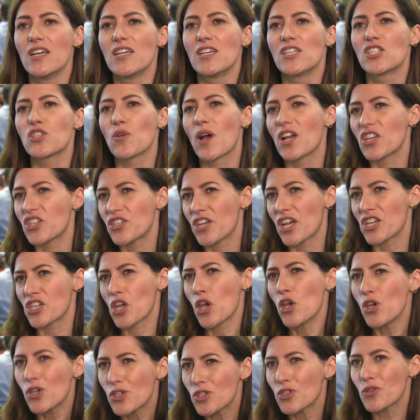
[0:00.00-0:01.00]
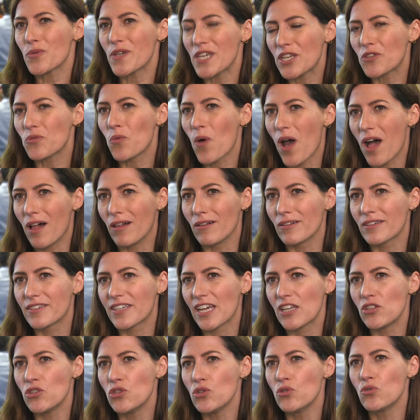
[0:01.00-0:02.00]
So Ashesh, who's doing it well?
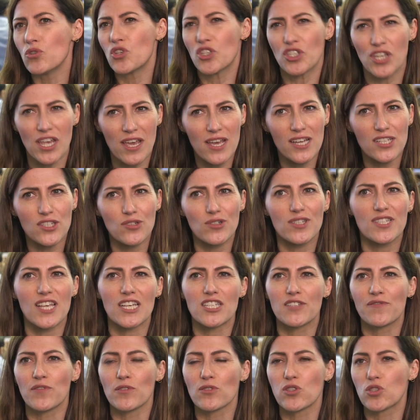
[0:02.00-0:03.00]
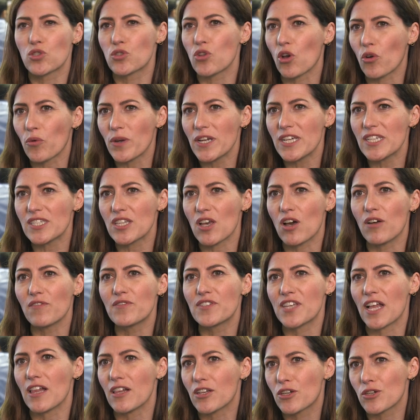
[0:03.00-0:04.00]
Can you share successful stories
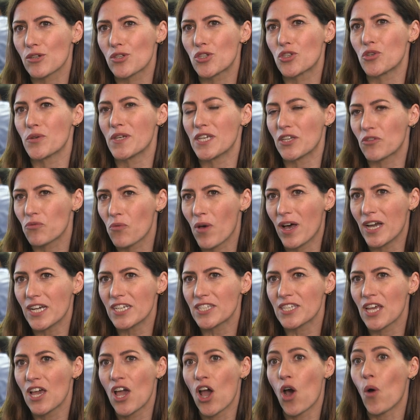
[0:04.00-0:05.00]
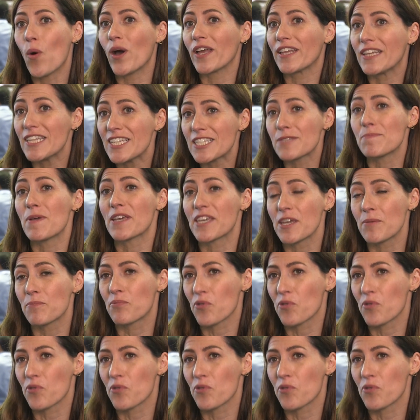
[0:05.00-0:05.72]
of telcos doing it right, or at least making